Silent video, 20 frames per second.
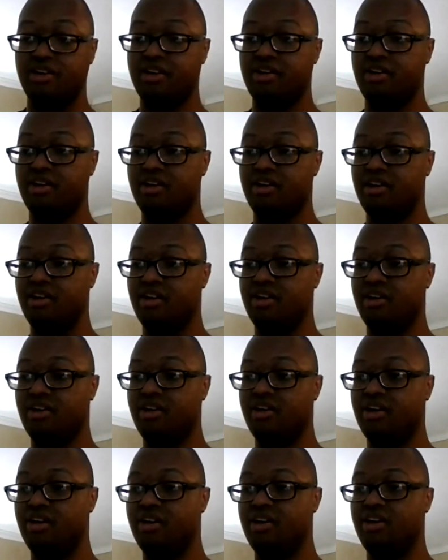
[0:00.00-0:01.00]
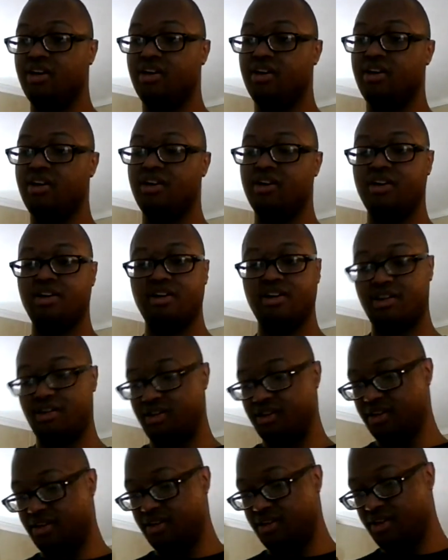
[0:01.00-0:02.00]

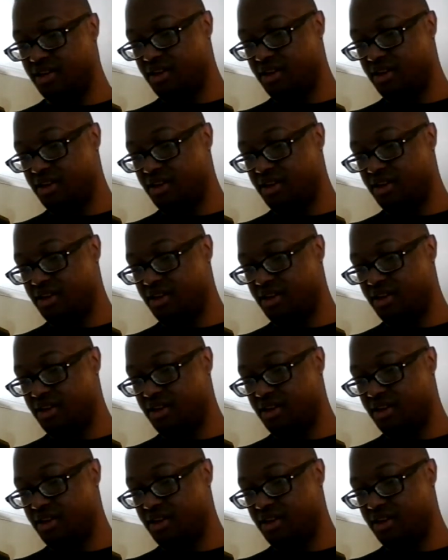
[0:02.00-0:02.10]
[no speech]